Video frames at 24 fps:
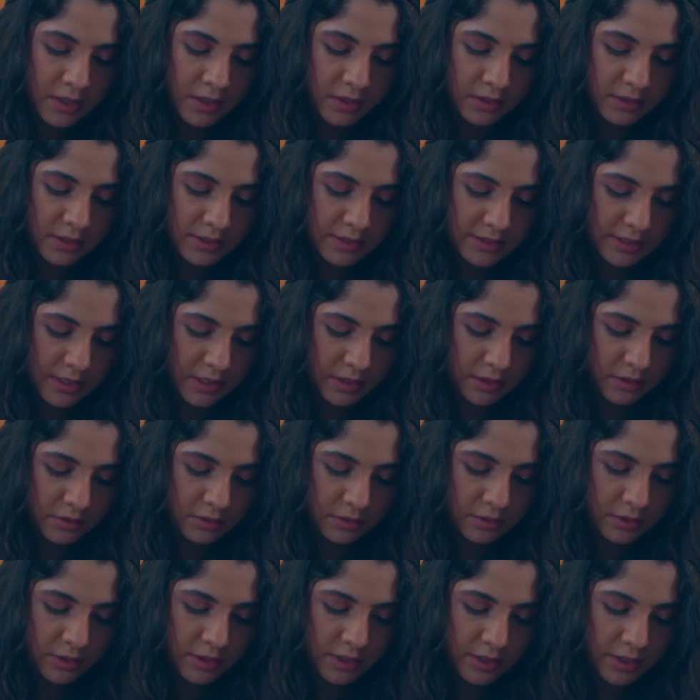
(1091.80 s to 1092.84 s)
Let's take a
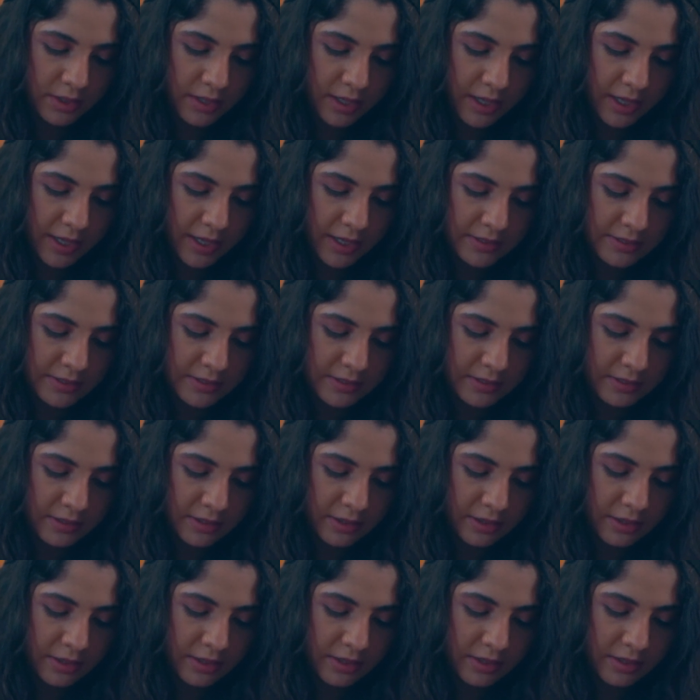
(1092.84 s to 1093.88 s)
look at
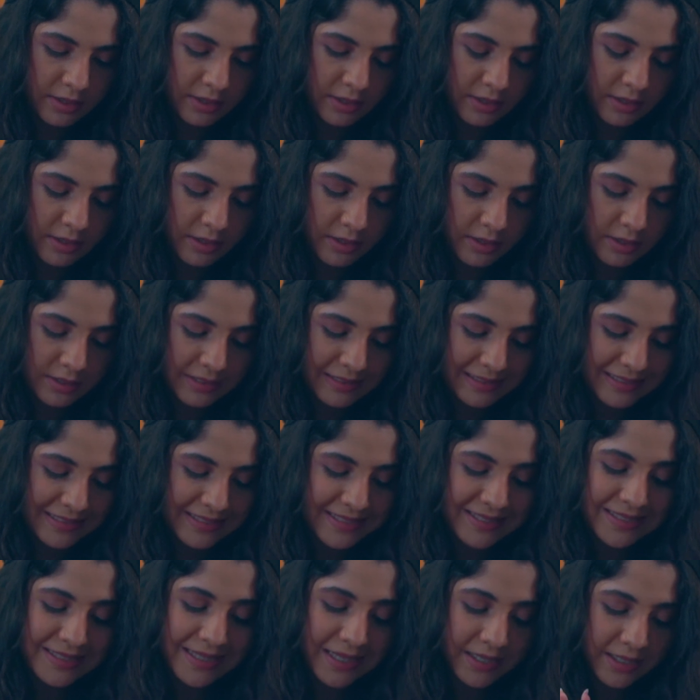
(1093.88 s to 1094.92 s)
the
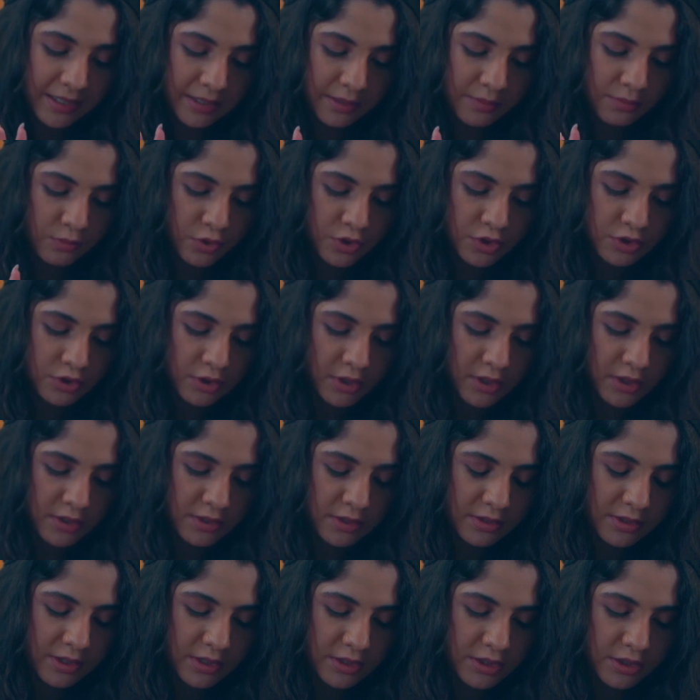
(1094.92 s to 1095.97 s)
second
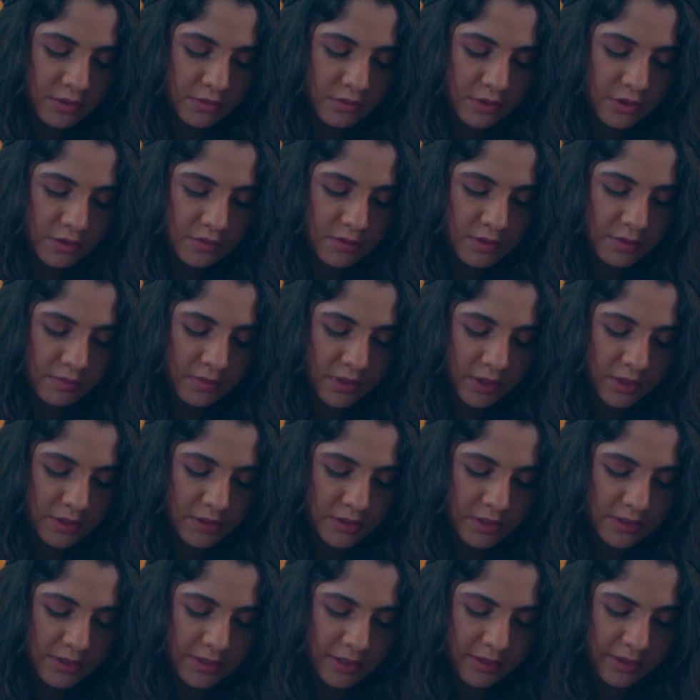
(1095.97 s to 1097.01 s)
moisturizer that she was using, because
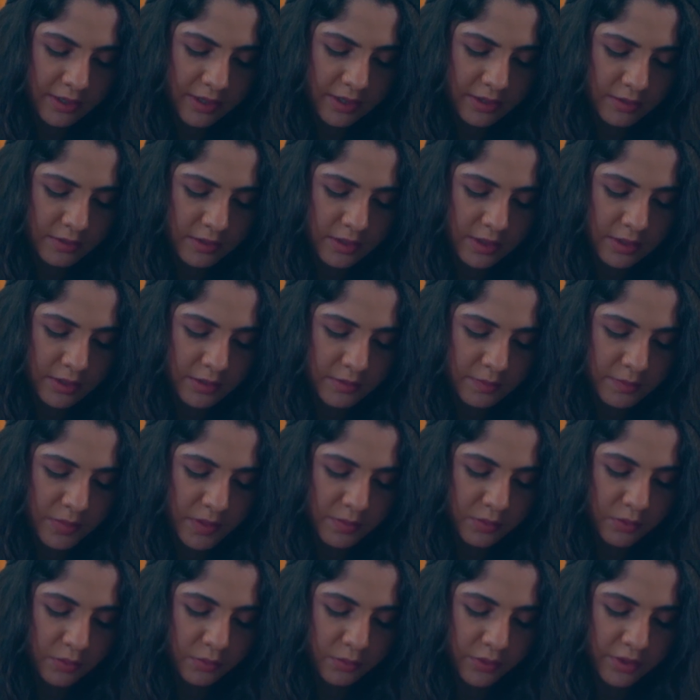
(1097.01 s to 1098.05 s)
she said that
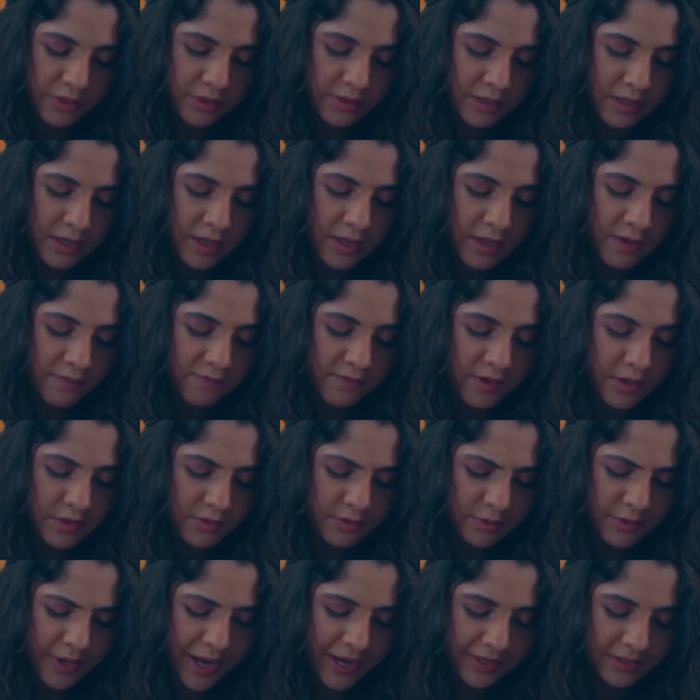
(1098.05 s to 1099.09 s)
people with very
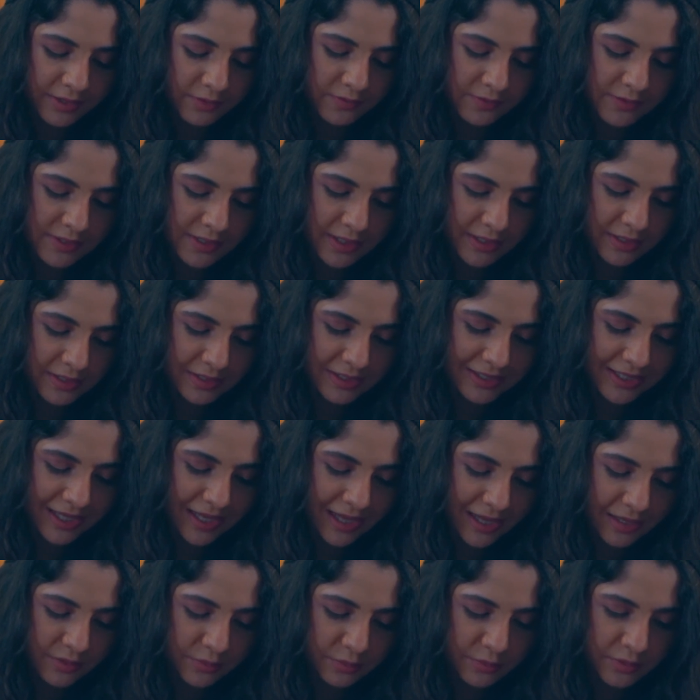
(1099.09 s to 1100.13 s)
reactive skin
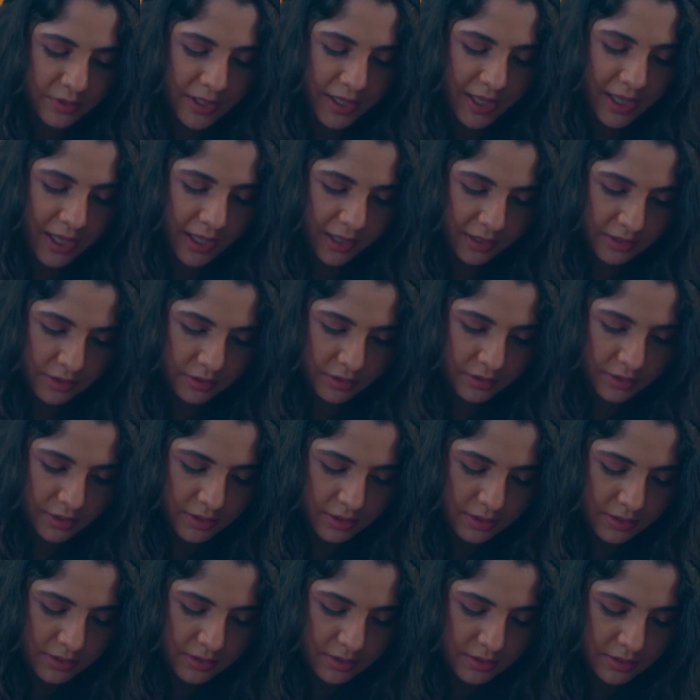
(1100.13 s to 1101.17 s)
can't really handle
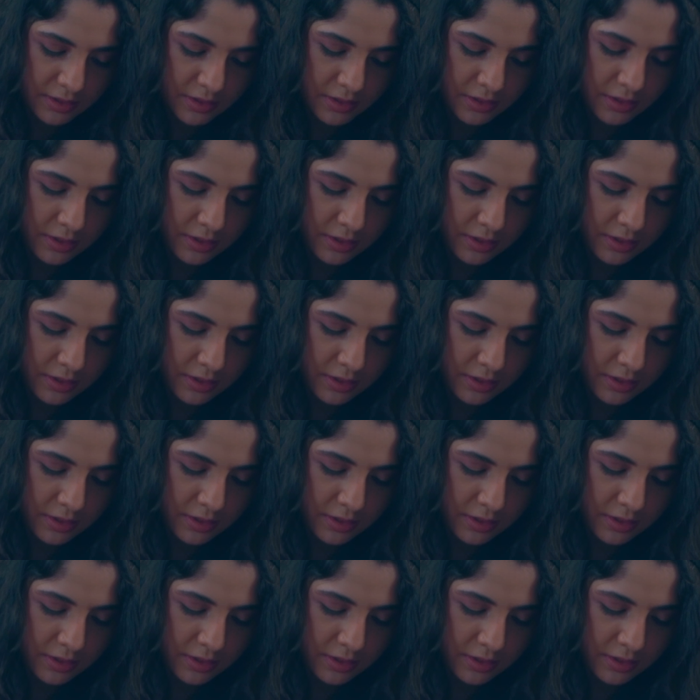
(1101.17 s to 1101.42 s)
it.